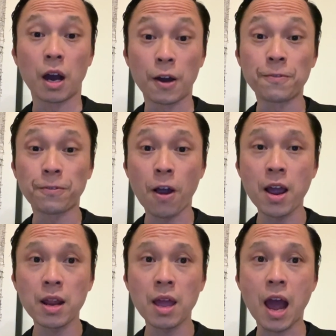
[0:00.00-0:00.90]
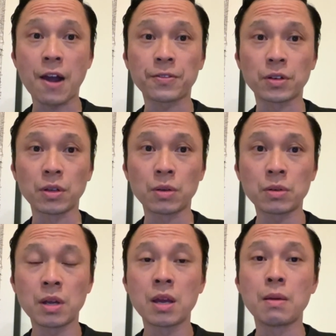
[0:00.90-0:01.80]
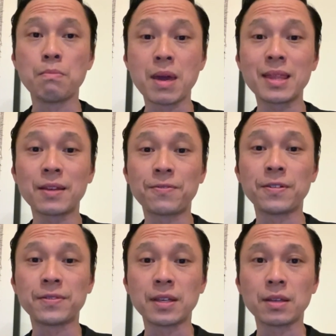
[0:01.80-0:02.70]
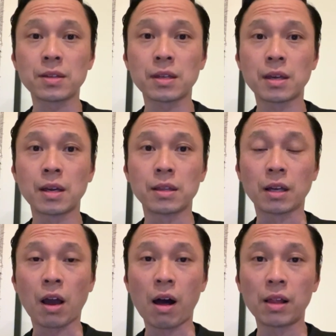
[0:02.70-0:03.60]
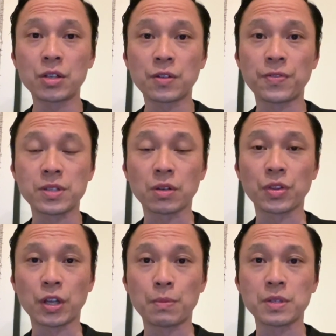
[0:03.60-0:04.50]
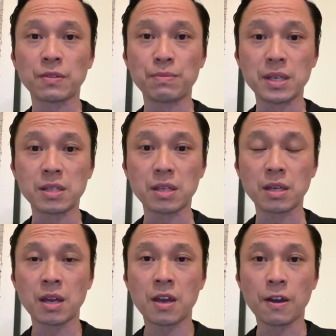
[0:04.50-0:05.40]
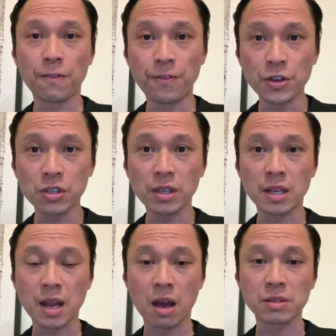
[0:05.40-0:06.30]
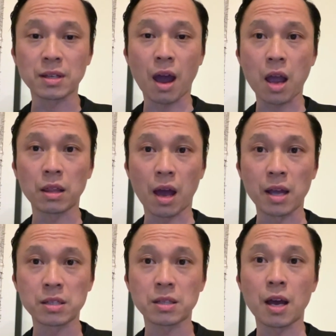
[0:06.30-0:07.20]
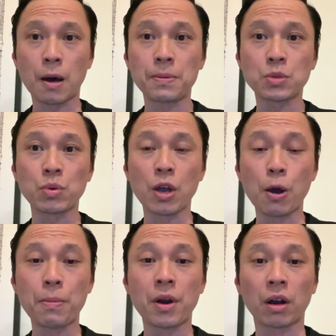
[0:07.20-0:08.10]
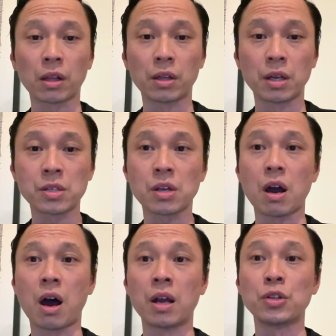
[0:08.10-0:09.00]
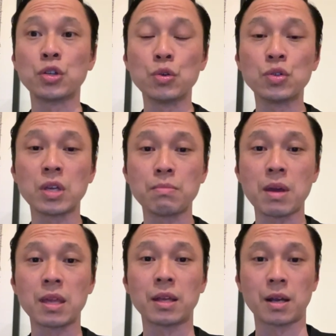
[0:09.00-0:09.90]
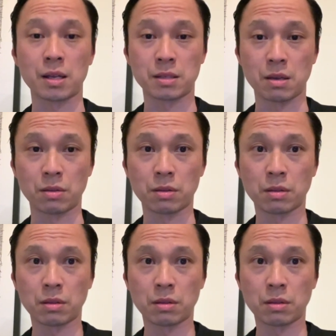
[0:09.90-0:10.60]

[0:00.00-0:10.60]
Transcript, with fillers: on Friday afternoon, May the 15th, the College of Physical Therapists of BC officially announced guidelines to help us reopen our clinics on Tuesday, May the 19th.